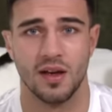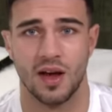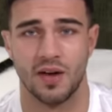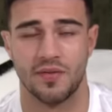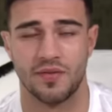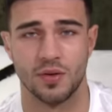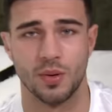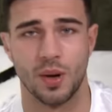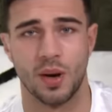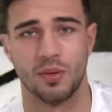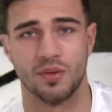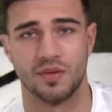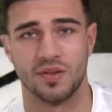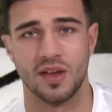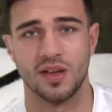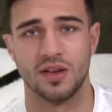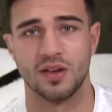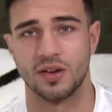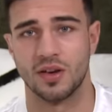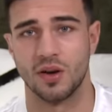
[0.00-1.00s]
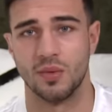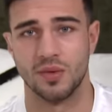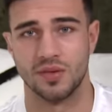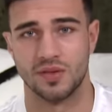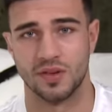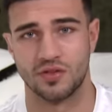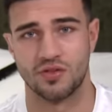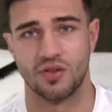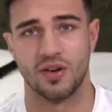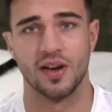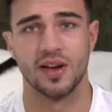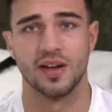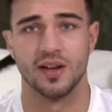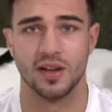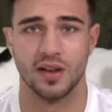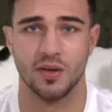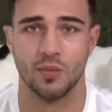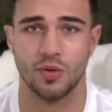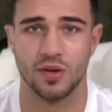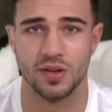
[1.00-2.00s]
a few hours later going to train
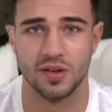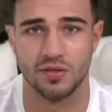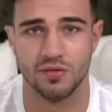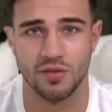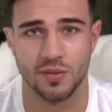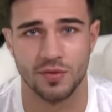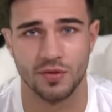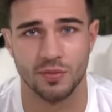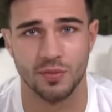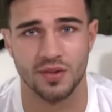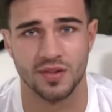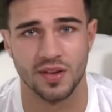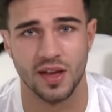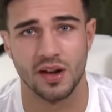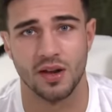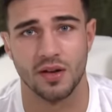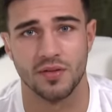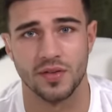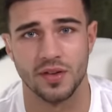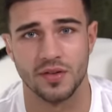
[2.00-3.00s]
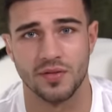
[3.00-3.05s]
and then wanting to rip someone's head off.